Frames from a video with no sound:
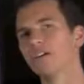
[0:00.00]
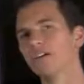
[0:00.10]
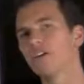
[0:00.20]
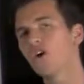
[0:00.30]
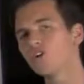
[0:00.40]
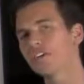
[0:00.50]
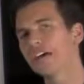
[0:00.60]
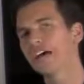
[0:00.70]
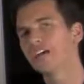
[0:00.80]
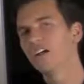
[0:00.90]
Notice
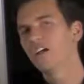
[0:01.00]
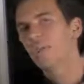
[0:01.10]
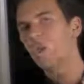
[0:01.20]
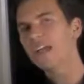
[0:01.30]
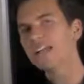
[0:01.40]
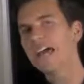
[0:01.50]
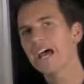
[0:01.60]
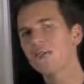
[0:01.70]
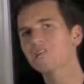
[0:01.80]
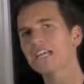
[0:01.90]
that. Right
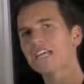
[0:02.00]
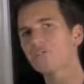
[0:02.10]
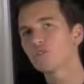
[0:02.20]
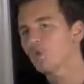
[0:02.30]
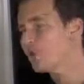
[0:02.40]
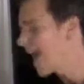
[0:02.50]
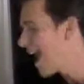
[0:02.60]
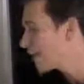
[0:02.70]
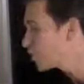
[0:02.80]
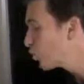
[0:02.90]
now, I'm taking you through an
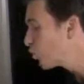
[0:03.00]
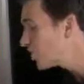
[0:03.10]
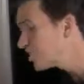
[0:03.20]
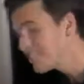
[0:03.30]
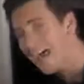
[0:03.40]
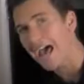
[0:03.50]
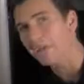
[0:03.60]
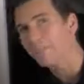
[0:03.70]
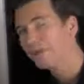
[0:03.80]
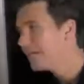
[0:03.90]
actual
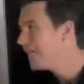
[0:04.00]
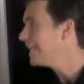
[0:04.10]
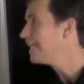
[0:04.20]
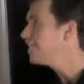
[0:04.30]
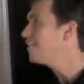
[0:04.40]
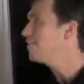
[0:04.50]
step in the